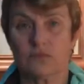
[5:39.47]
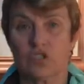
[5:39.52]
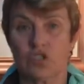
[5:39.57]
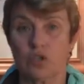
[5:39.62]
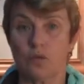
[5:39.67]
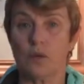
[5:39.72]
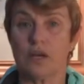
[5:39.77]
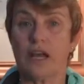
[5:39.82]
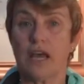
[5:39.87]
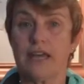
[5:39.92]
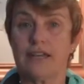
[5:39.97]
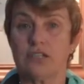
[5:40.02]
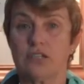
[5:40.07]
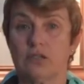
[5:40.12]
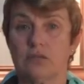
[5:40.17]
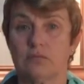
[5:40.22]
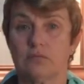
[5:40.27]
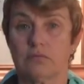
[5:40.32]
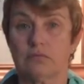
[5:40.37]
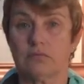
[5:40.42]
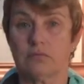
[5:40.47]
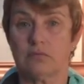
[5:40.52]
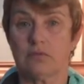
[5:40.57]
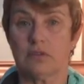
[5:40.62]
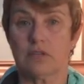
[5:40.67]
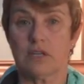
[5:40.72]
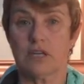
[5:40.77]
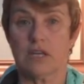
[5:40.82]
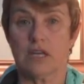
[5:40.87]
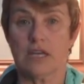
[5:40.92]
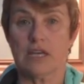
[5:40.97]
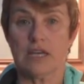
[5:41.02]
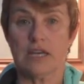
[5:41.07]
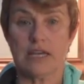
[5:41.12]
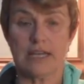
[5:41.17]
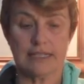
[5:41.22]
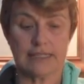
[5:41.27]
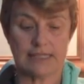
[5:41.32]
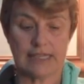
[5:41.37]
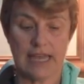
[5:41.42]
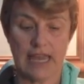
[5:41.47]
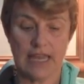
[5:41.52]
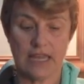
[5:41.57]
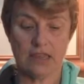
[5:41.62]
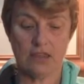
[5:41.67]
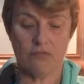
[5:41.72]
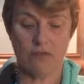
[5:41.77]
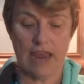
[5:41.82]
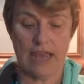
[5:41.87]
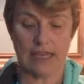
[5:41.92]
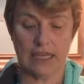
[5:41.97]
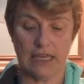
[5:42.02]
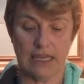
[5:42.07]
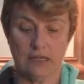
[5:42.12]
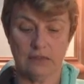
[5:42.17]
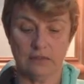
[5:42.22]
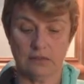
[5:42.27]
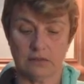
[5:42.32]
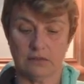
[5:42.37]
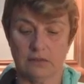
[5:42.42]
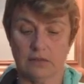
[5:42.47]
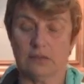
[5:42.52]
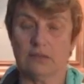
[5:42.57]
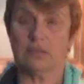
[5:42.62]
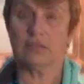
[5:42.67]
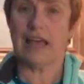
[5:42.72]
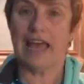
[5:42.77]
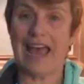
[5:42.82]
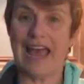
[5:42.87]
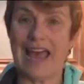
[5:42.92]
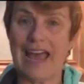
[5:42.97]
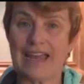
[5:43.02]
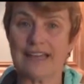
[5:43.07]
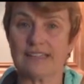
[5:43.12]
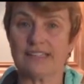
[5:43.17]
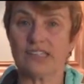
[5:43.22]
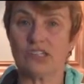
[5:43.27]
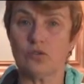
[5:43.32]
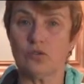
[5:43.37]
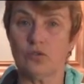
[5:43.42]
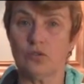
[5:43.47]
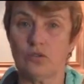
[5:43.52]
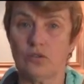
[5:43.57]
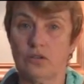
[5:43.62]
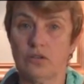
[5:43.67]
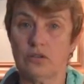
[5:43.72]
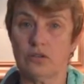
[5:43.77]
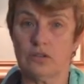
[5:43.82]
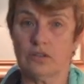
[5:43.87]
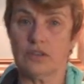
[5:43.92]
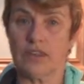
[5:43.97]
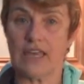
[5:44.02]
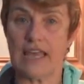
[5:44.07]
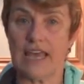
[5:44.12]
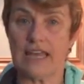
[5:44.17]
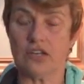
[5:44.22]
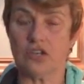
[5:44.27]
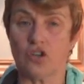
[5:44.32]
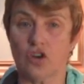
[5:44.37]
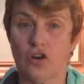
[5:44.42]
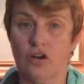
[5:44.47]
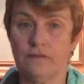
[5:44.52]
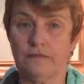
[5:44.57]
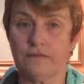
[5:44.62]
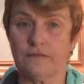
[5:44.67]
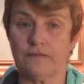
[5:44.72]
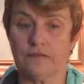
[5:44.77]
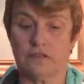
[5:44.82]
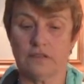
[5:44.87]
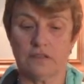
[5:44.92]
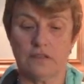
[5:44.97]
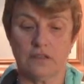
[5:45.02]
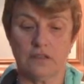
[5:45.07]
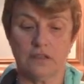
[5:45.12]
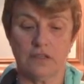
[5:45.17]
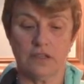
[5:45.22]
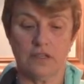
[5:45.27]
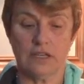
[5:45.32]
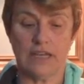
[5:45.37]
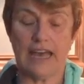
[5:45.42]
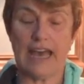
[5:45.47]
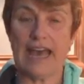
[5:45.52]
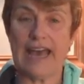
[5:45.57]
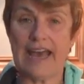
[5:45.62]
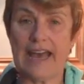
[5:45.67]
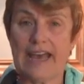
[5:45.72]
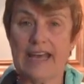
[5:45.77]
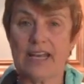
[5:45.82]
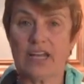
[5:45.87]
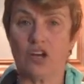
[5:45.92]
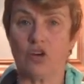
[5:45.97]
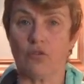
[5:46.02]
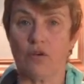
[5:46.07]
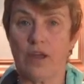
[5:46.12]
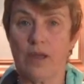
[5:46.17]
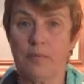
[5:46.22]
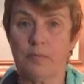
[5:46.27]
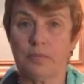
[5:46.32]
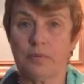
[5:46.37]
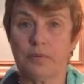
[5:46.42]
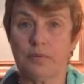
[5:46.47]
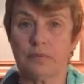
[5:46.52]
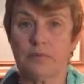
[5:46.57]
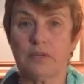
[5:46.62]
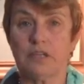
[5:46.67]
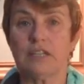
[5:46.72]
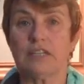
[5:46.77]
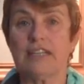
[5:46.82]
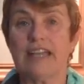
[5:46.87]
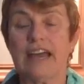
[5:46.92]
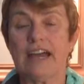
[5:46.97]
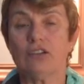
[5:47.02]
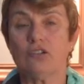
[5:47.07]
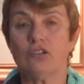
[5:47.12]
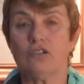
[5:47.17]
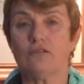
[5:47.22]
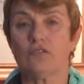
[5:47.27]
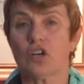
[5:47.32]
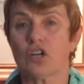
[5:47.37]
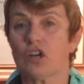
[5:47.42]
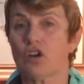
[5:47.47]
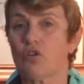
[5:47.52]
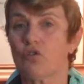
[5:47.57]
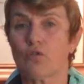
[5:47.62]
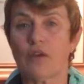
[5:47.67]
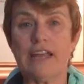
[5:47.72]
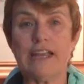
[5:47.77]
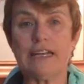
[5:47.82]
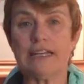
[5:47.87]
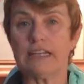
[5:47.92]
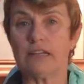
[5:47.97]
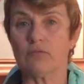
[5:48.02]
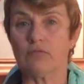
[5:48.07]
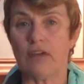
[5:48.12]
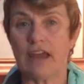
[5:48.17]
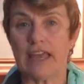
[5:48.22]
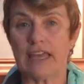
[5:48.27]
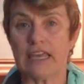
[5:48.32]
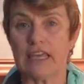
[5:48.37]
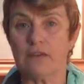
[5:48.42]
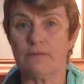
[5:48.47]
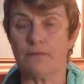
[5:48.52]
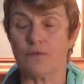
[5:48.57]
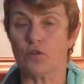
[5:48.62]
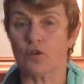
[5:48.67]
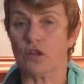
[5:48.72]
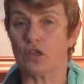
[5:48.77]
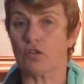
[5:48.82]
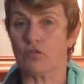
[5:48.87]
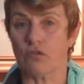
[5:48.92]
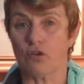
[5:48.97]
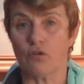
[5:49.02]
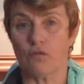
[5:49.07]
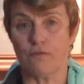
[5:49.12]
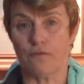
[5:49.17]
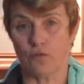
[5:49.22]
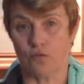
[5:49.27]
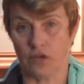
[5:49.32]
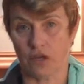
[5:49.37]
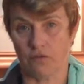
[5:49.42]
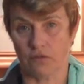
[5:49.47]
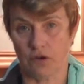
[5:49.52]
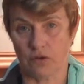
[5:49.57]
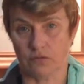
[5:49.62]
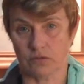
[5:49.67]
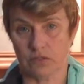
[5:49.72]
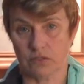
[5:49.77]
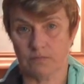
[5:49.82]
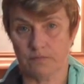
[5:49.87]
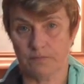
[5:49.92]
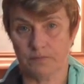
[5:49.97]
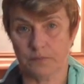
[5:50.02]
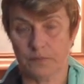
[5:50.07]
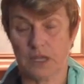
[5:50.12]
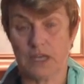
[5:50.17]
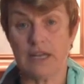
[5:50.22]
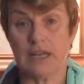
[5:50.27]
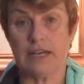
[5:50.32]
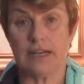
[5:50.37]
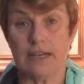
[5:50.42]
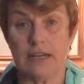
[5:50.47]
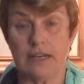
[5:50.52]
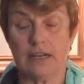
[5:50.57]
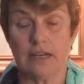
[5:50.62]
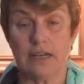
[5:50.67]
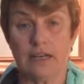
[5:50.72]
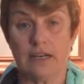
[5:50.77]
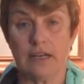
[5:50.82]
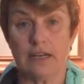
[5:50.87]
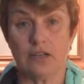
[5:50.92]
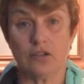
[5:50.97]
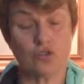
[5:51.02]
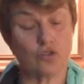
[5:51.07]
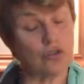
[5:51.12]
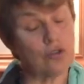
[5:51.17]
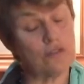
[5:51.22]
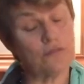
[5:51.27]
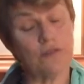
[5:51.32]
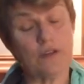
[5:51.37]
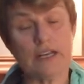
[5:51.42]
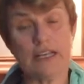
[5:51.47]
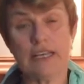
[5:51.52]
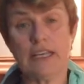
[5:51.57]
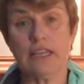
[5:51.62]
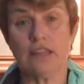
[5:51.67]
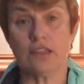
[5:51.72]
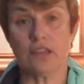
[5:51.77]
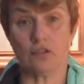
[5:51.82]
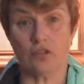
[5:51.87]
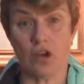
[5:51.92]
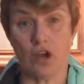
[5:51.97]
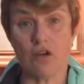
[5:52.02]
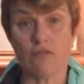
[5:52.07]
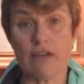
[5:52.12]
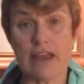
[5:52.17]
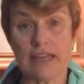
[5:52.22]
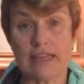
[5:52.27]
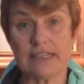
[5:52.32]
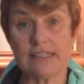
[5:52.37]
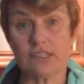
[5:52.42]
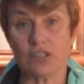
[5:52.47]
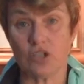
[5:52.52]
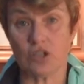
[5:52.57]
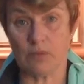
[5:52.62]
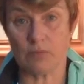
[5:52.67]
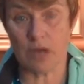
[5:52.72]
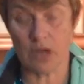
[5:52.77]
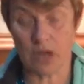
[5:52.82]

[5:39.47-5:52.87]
do what I do. Take the racket, hacksaw the end off, add a grip. Now you've got a great little racket for a three or four year old. Truthfully, there are rackets on the